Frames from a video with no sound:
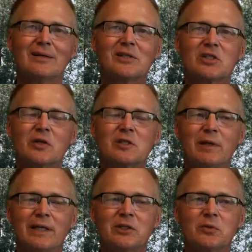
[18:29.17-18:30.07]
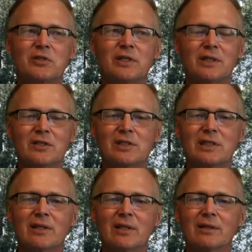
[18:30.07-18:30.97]
So it's been interesting to
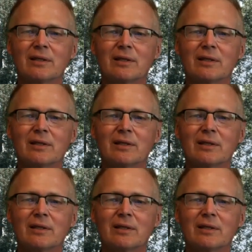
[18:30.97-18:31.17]
see the